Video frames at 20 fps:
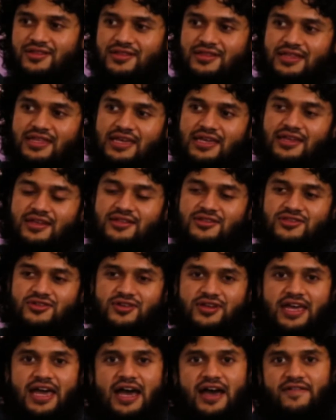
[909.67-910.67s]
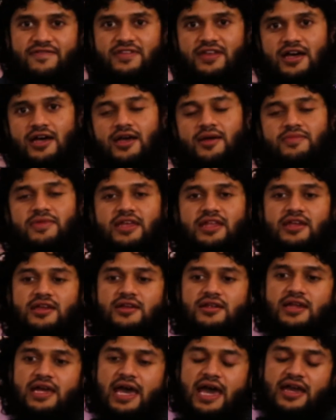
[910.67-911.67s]
they took halftime. They
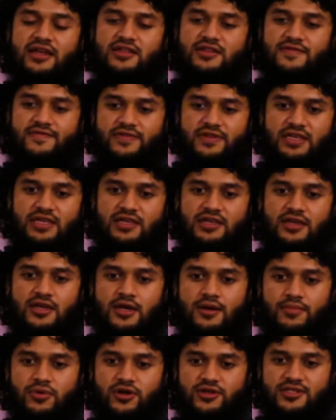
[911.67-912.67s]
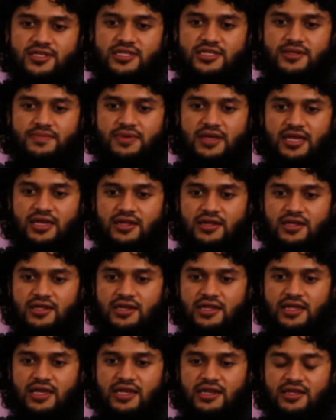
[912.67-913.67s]
didn't actively participate
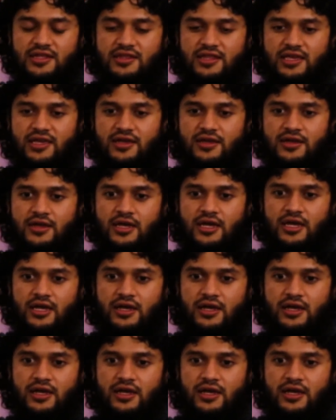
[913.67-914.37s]
in anything.